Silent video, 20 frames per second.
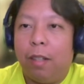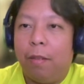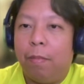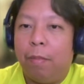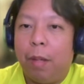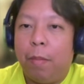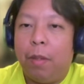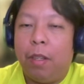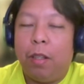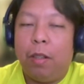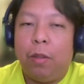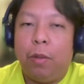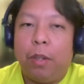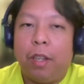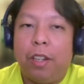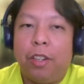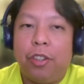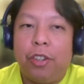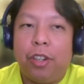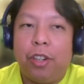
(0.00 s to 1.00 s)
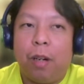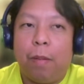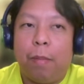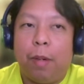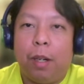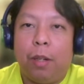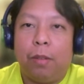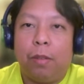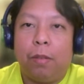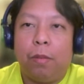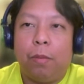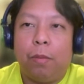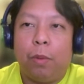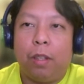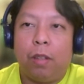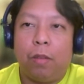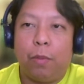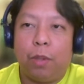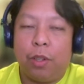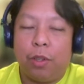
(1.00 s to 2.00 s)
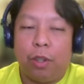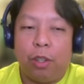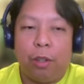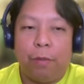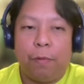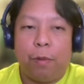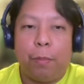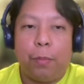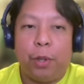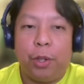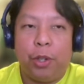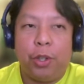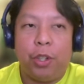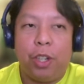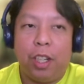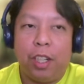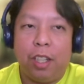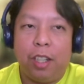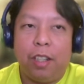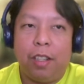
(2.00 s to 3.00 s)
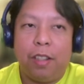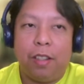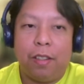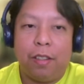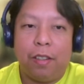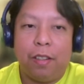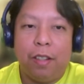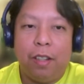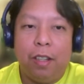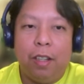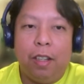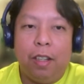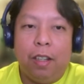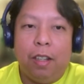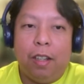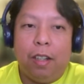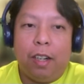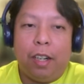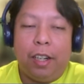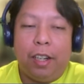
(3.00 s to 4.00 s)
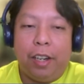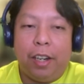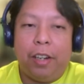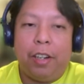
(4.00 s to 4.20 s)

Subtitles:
Maybe you can share about what sort of opportunities are there